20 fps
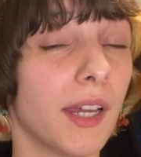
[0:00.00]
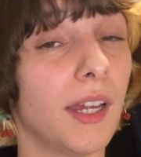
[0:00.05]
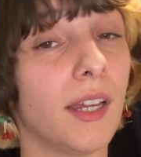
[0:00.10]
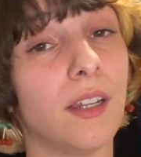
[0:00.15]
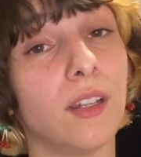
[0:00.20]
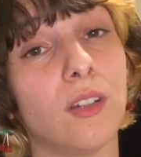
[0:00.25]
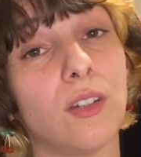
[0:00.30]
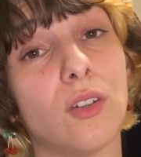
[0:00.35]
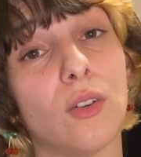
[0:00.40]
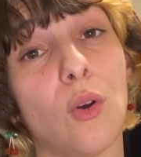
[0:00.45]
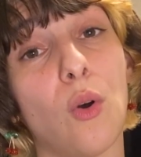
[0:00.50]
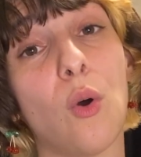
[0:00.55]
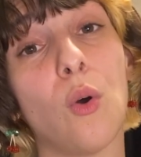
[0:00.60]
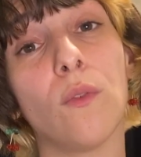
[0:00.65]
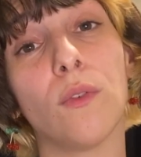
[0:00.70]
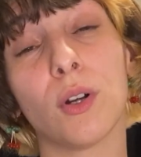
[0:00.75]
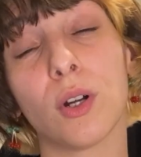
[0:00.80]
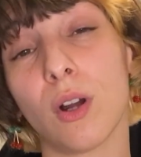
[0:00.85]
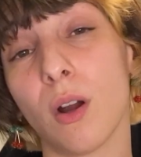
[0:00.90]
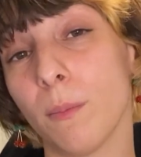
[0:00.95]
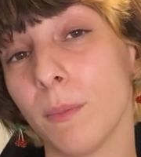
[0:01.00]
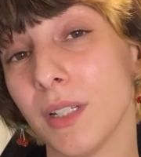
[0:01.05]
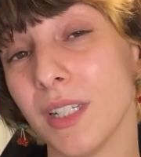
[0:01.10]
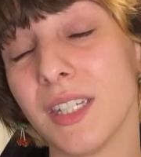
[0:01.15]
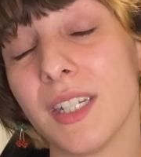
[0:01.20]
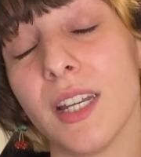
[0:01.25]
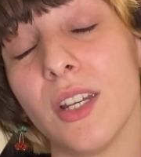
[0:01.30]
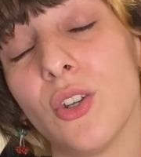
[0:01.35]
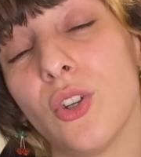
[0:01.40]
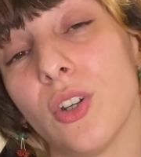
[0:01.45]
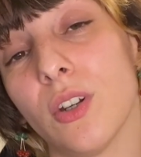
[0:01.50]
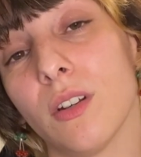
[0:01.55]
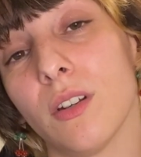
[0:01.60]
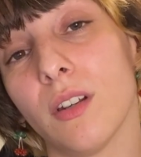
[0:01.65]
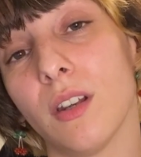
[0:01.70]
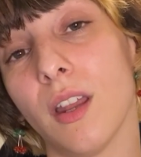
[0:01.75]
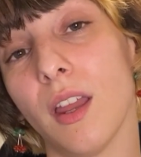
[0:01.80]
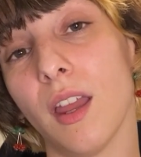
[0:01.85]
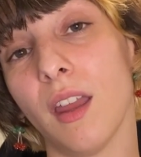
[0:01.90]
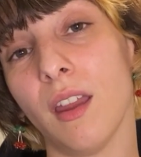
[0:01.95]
and overcompensation,